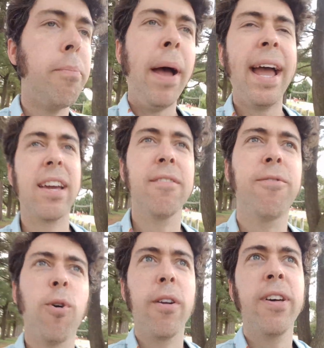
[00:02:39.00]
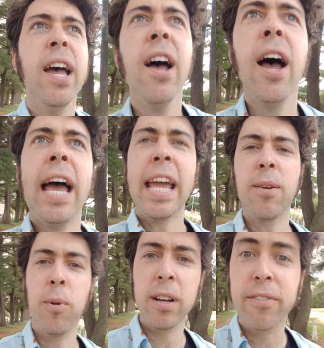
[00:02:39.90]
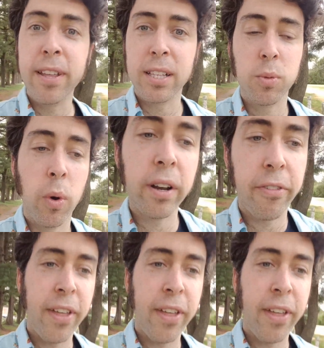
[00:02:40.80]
back and forth. Hey, what if this? What if